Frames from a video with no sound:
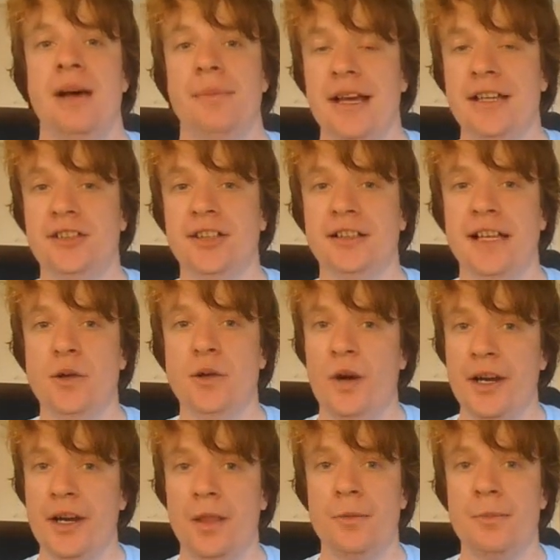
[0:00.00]
Basically,
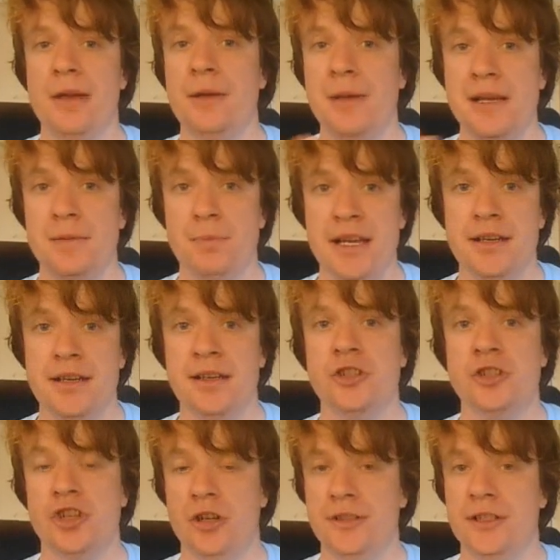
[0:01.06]
one of them had been bitten
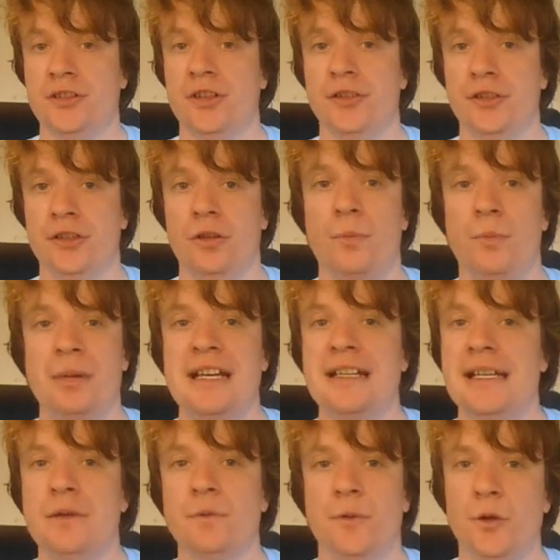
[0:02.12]
during this onslaught, but he
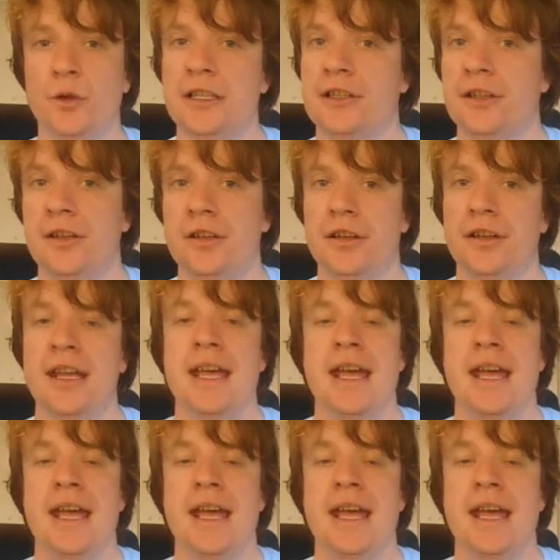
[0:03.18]
didn't fully turn.